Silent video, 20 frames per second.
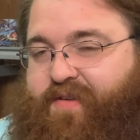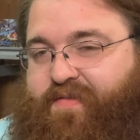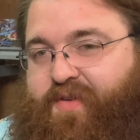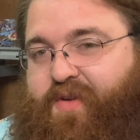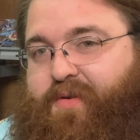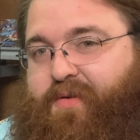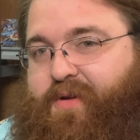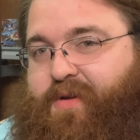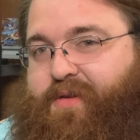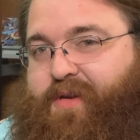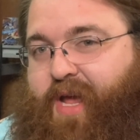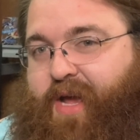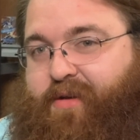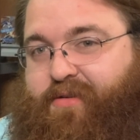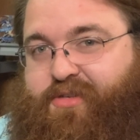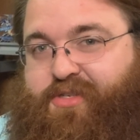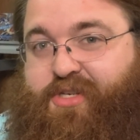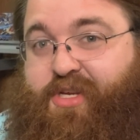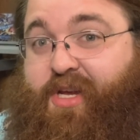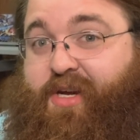If you're an
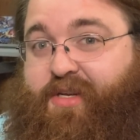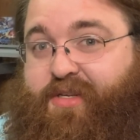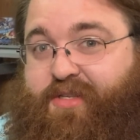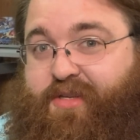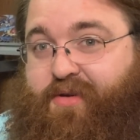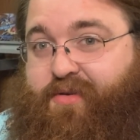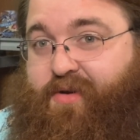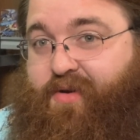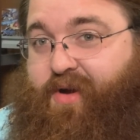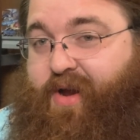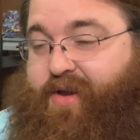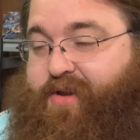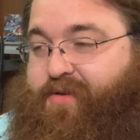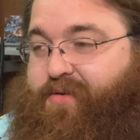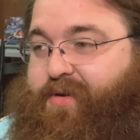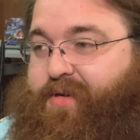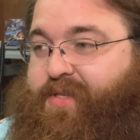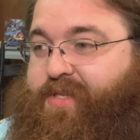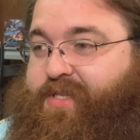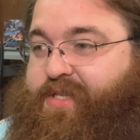LGS owner and you
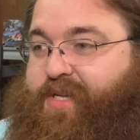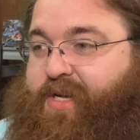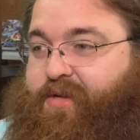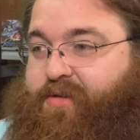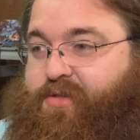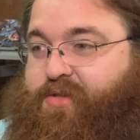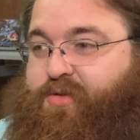could sell